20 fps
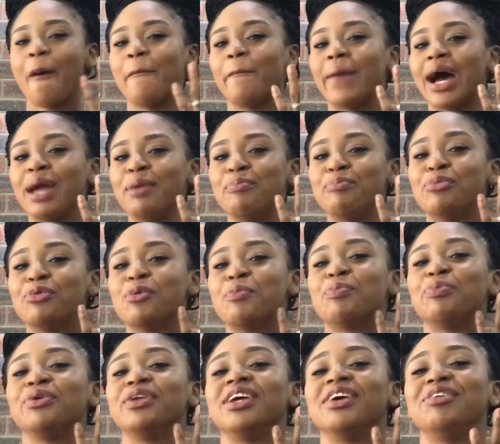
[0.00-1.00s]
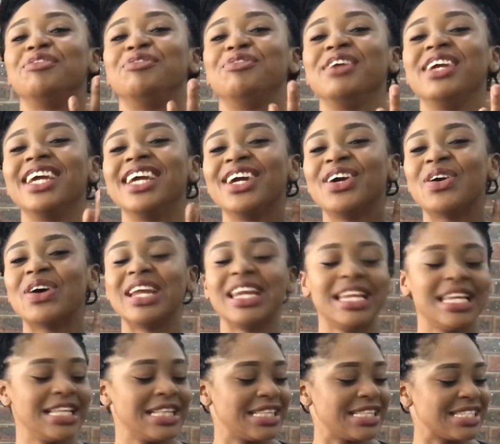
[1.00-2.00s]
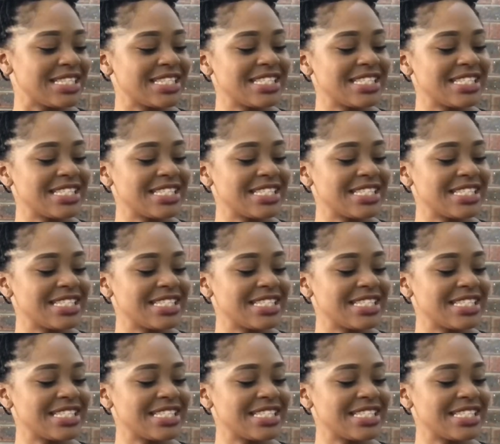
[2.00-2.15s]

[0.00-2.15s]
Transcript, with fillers: my boo put a ring on it.